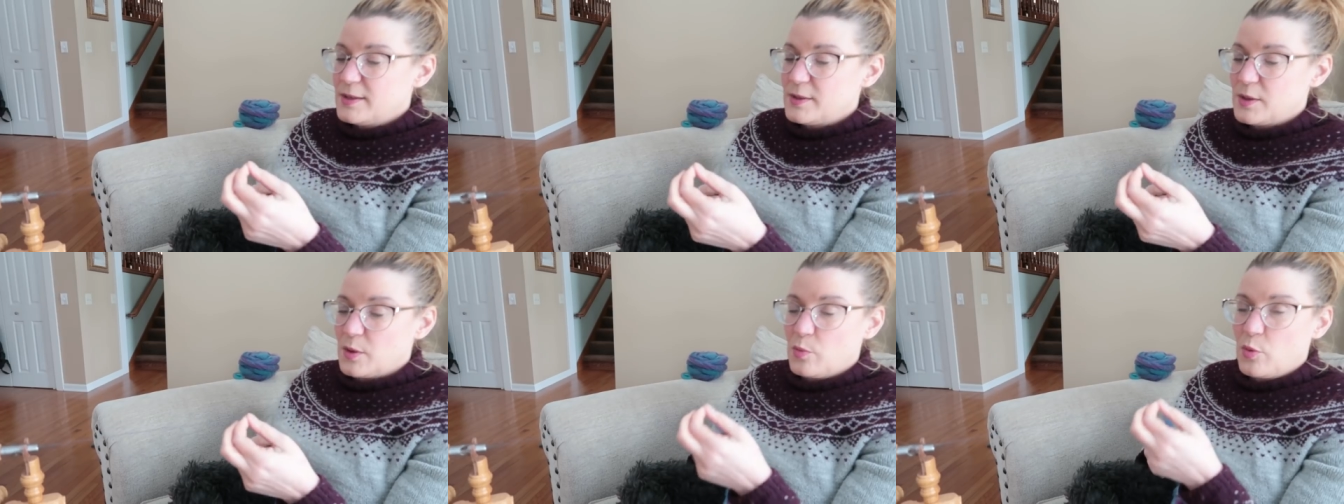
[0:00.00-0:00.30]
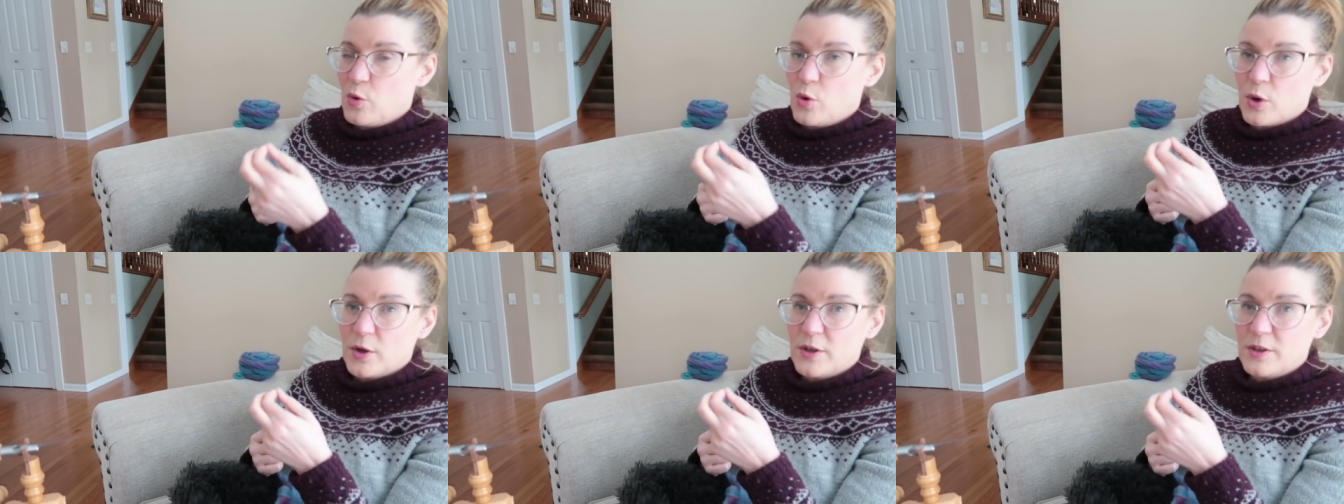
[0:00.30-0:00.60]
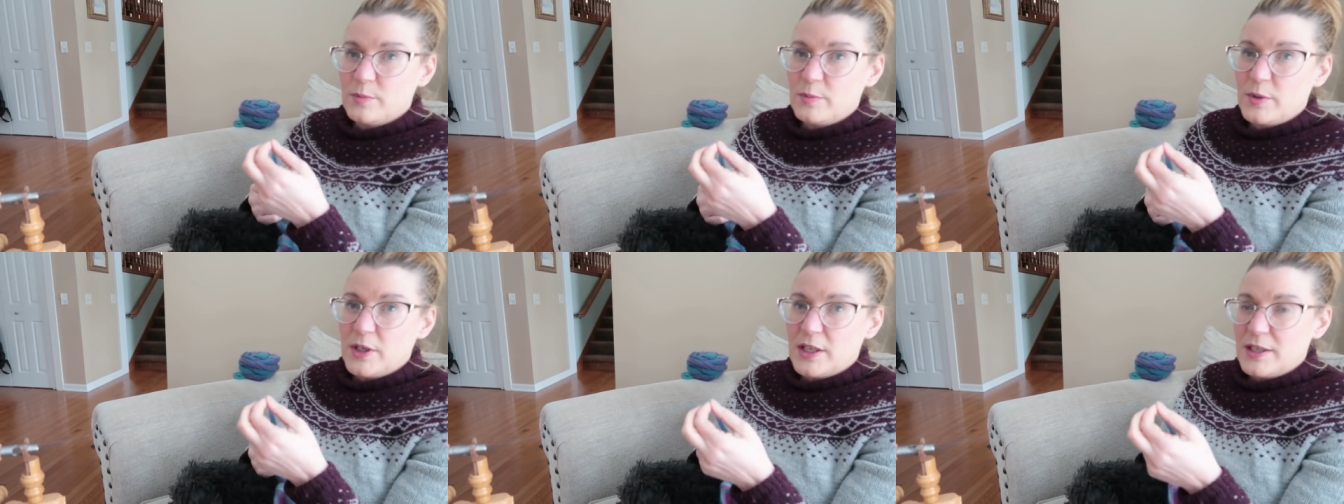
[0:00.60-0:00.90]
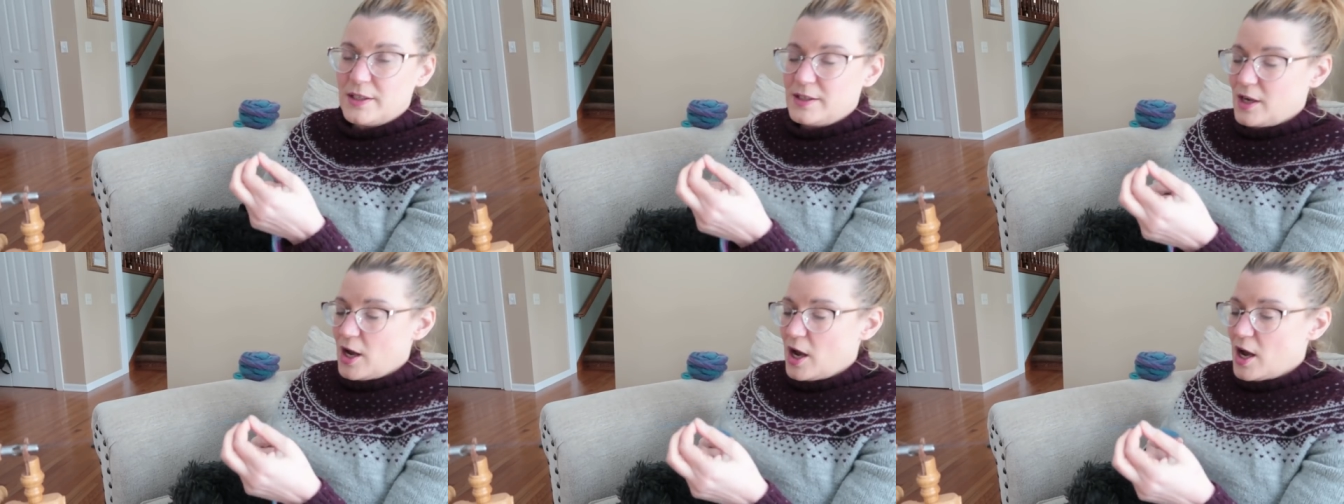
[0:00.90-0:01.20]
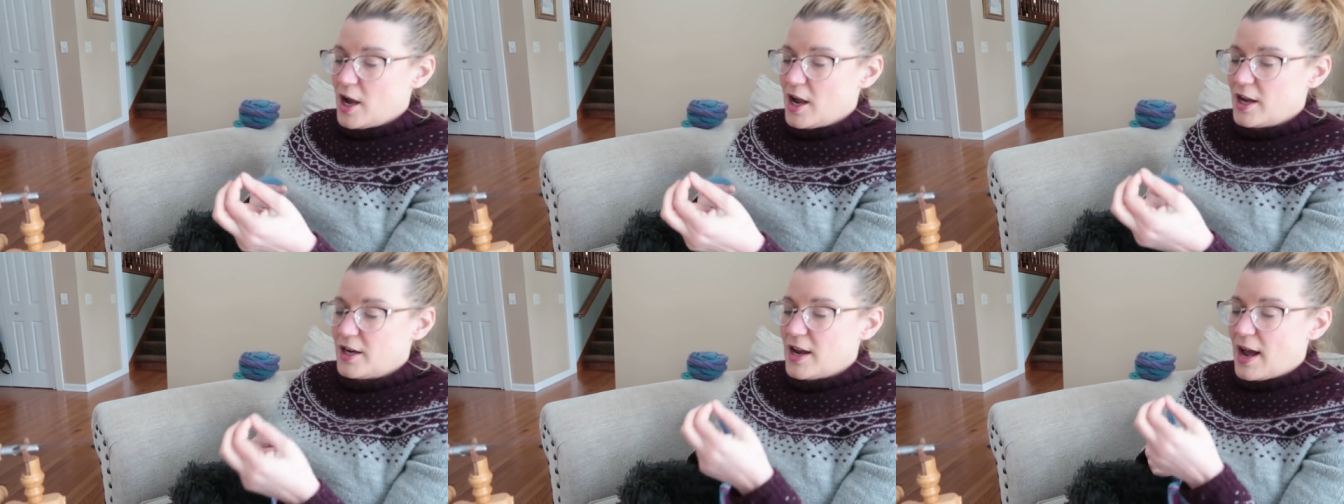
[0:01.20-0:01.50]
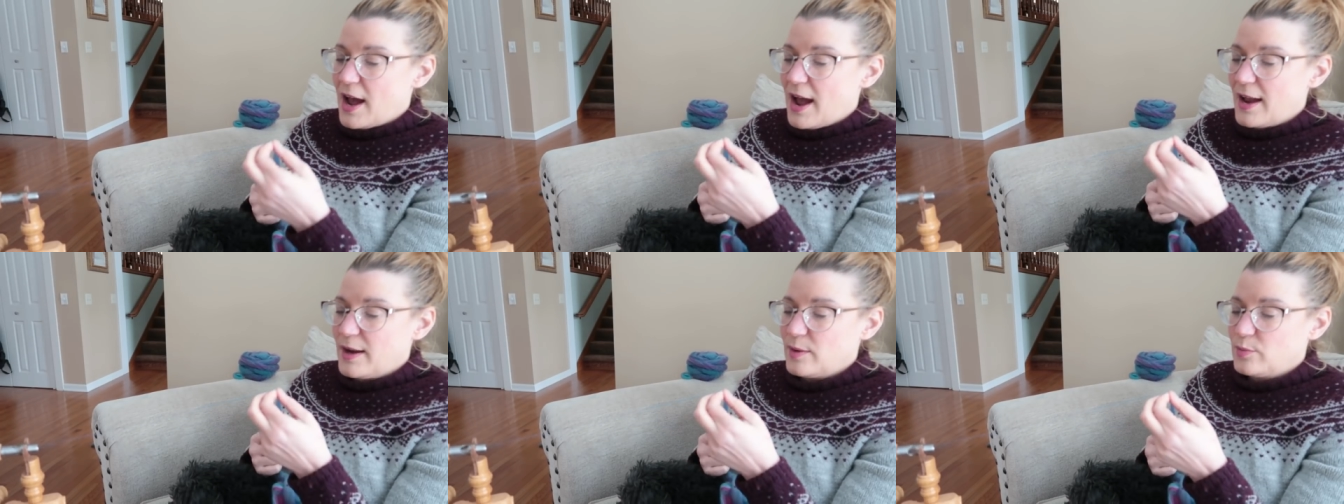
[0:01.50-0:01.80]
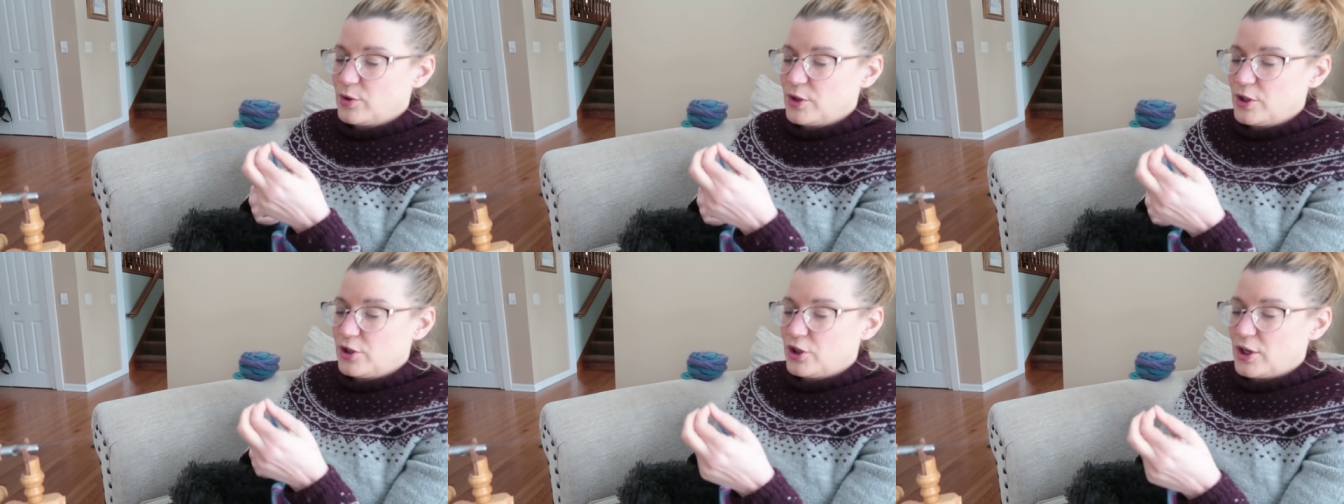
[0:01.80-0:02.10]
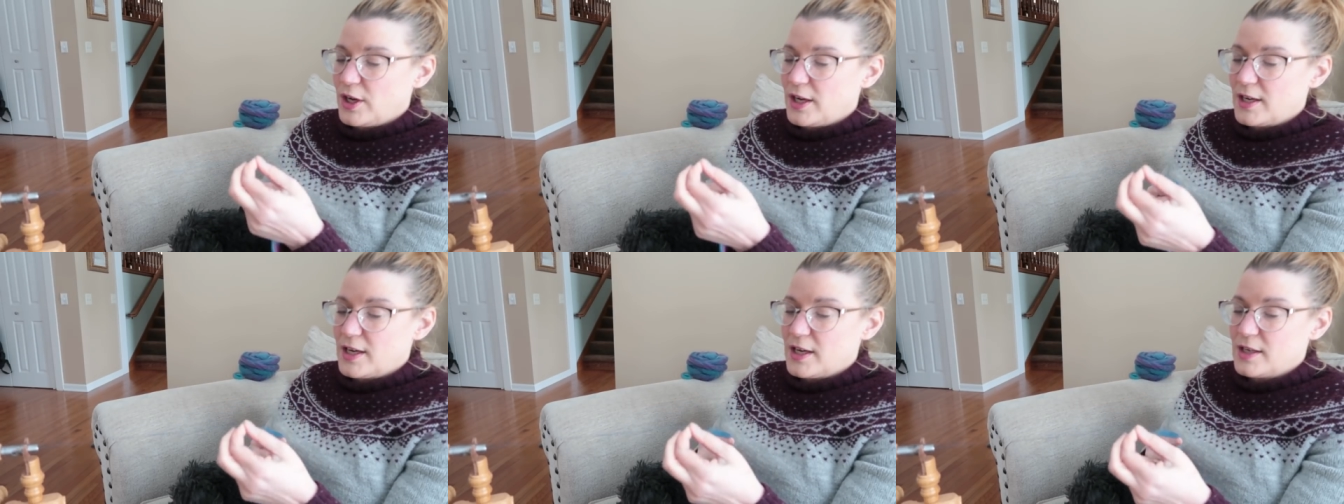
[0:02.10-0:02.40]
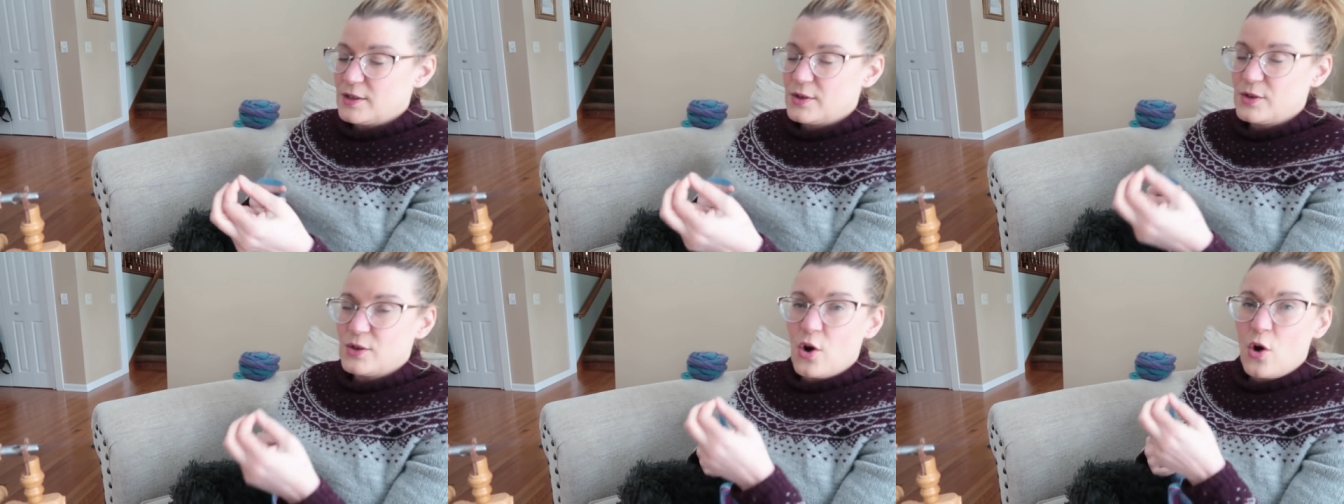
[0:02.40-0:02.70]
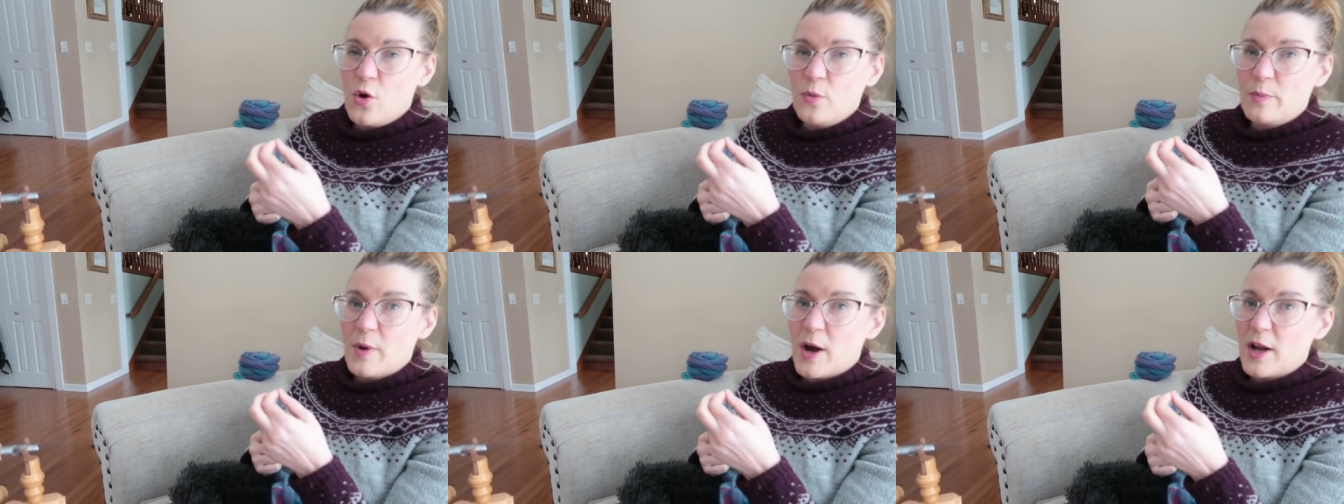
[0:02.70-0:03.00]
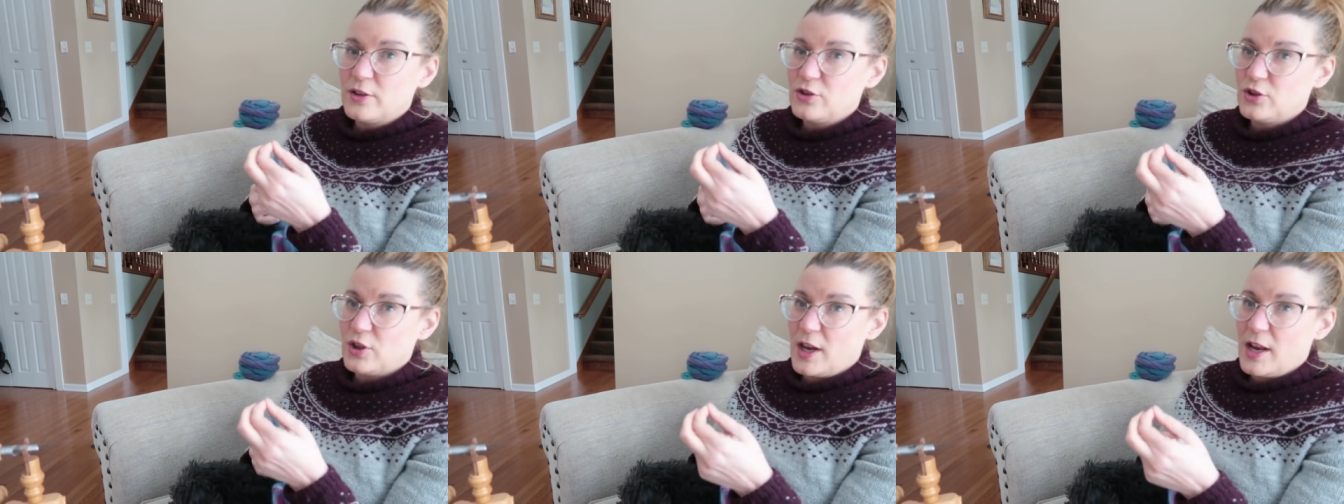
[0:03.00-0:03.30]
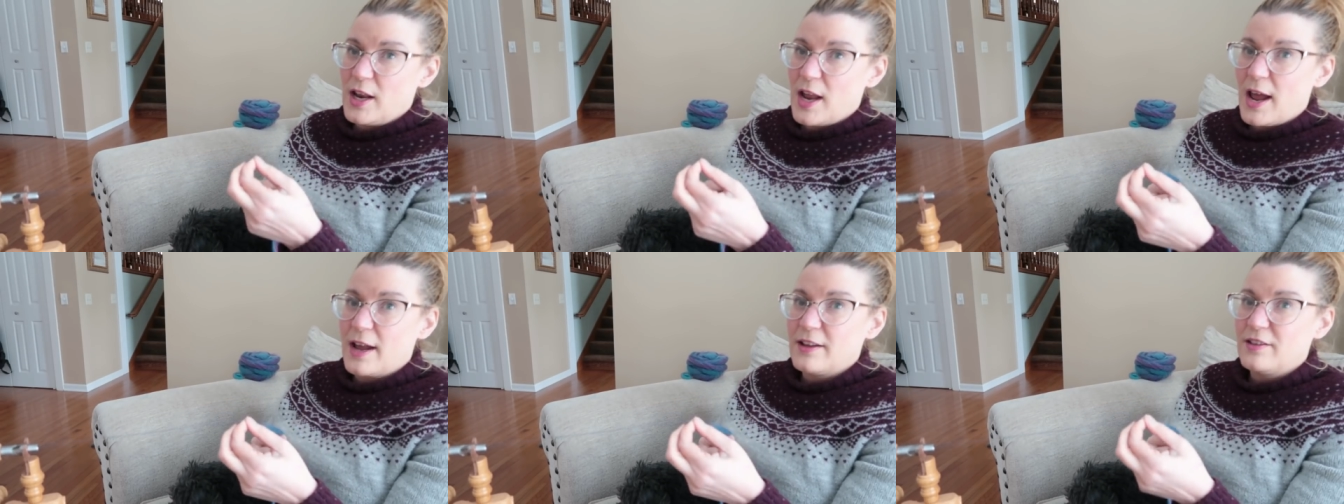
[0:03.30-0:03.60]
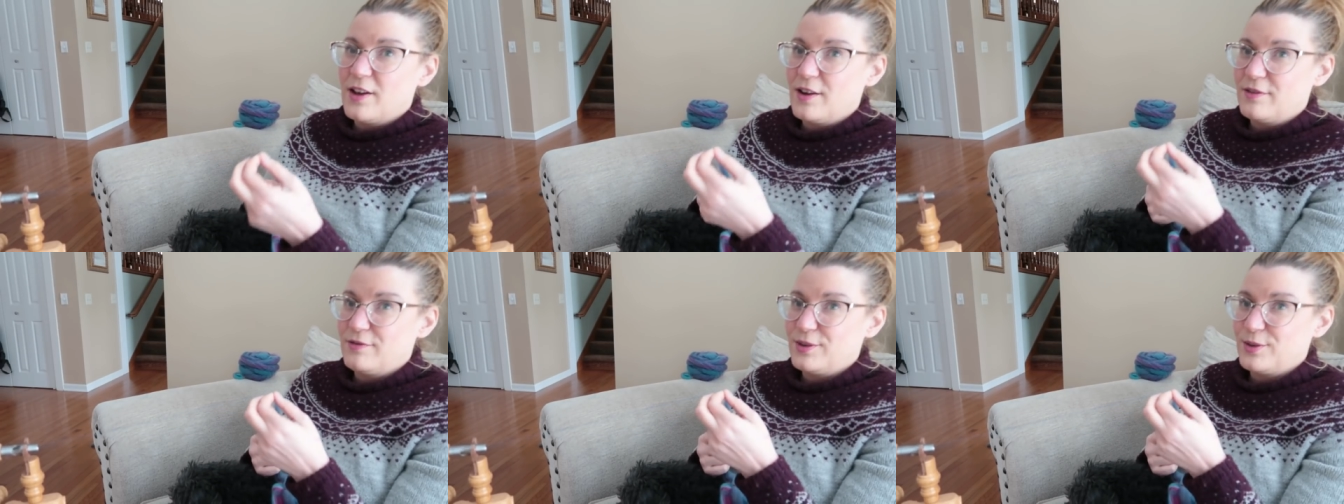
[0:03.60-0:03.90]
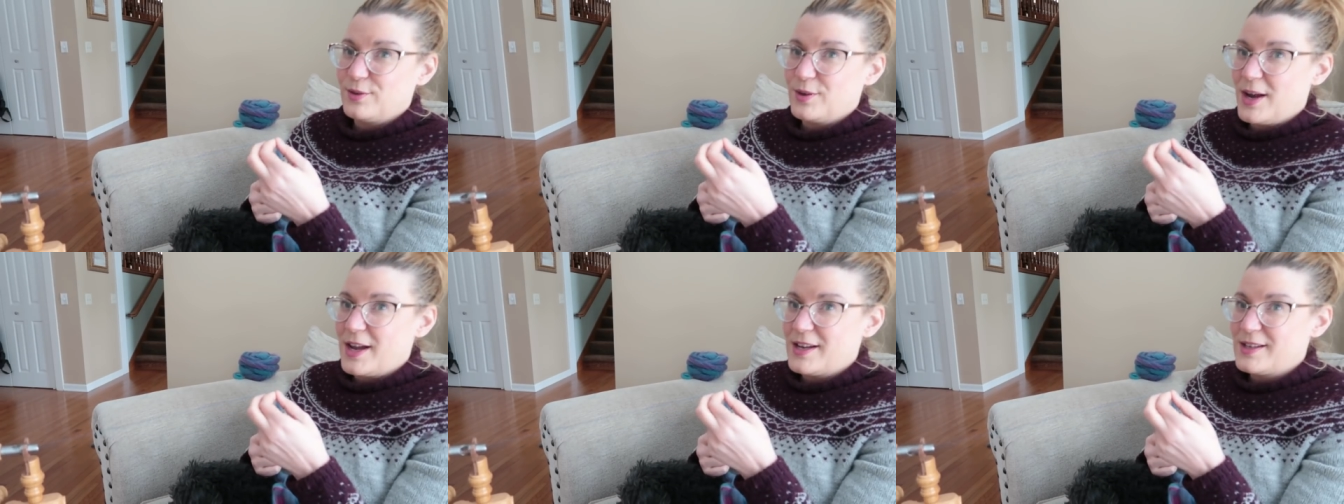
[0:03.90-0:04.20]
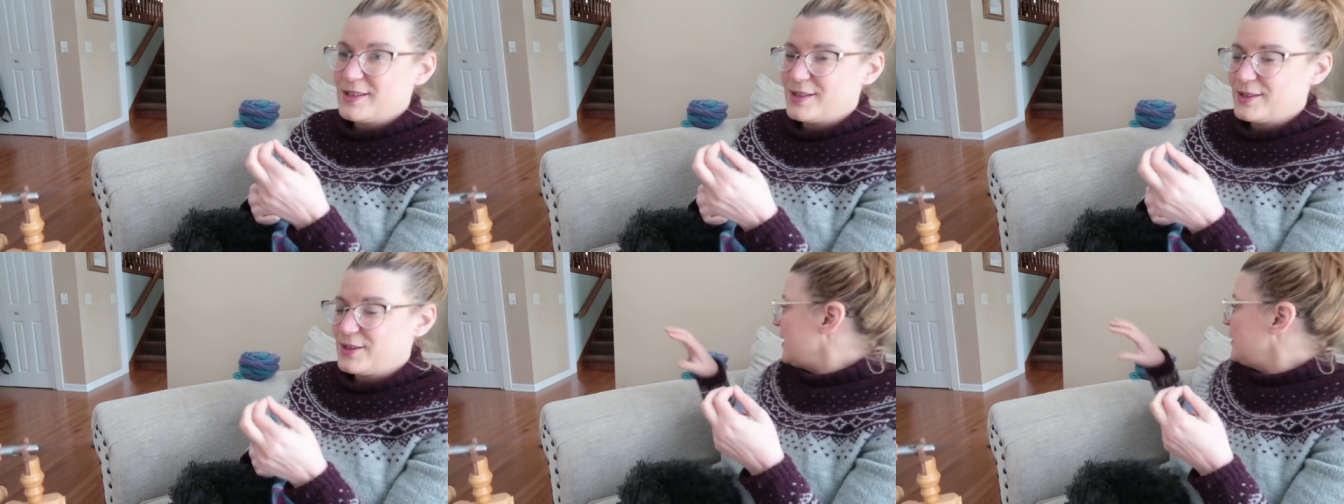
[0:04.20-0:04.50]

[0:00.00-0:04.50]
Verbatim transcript: supported me a ton. I appreciate it so much, and I love you guys.